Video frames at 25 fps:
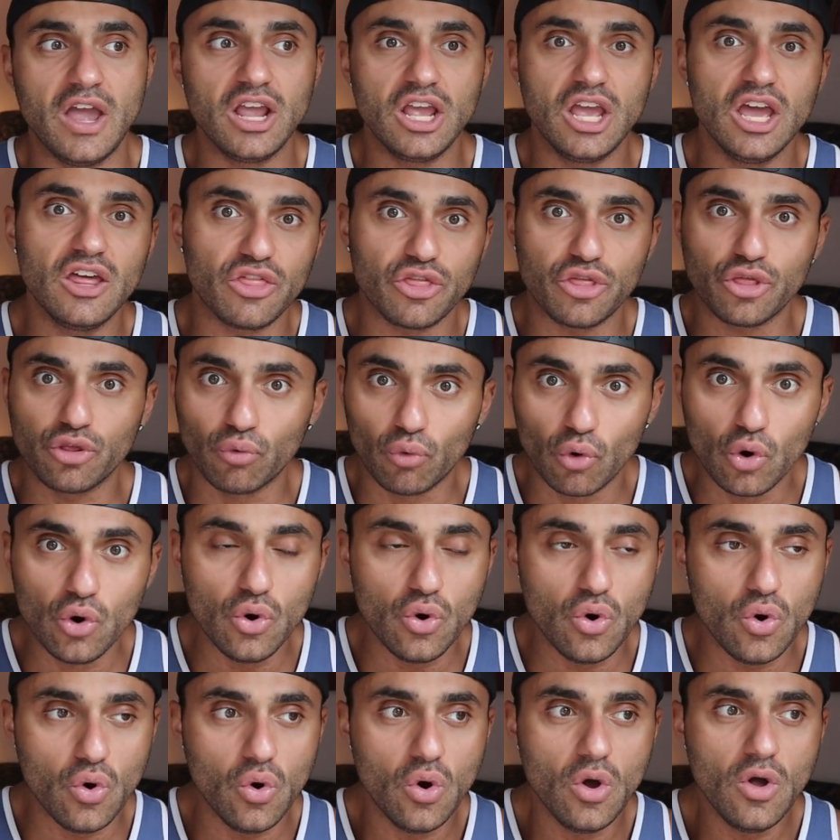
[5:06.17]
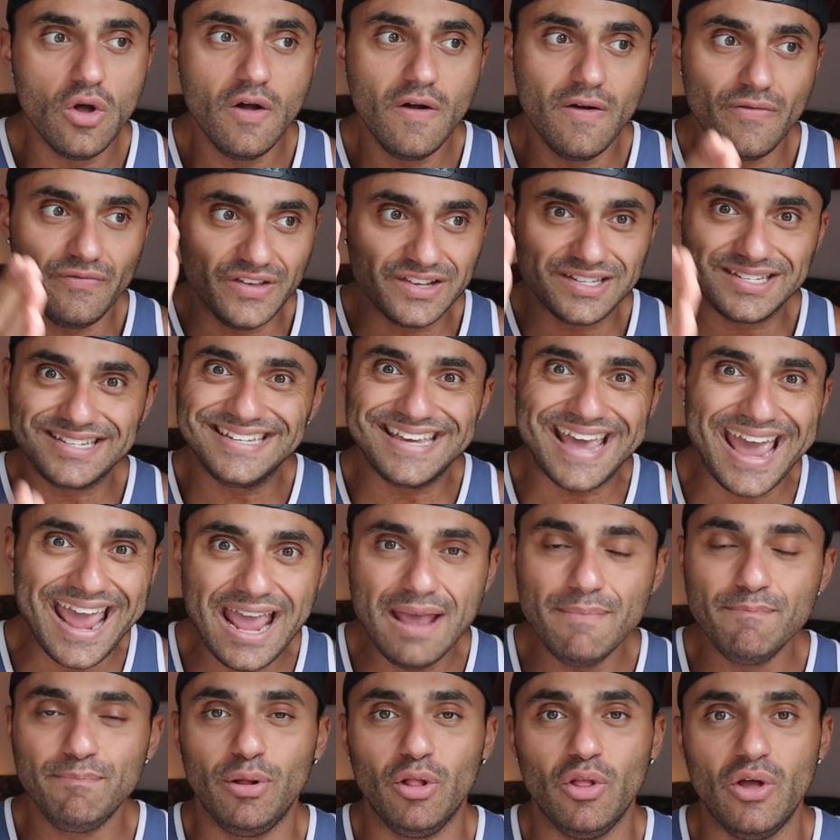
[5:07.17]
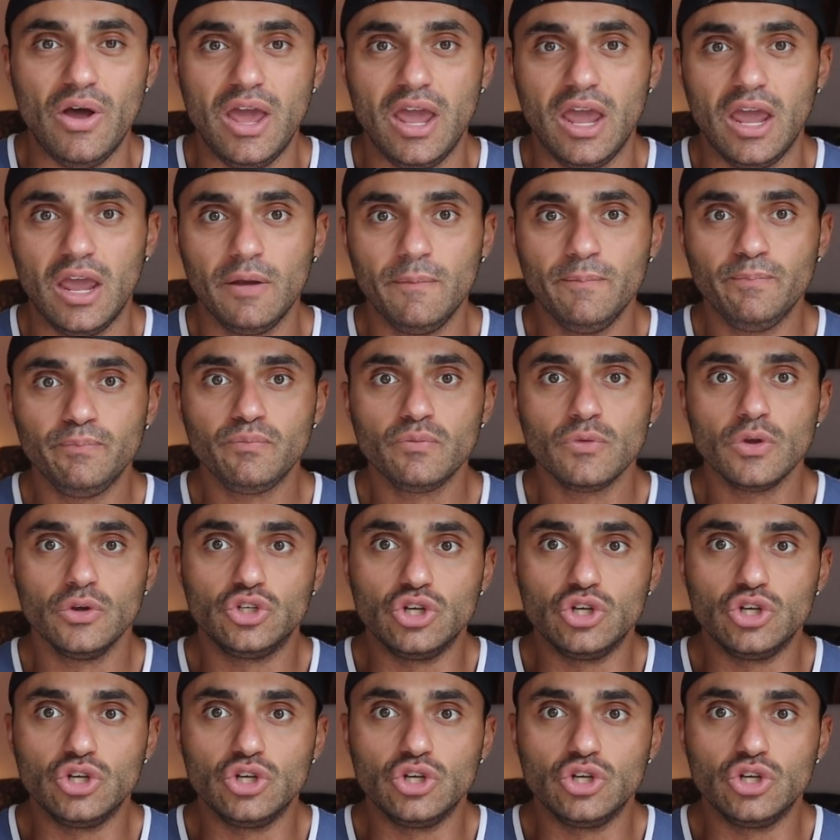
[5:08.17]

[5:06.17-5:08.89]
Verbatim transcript: and get through this game playing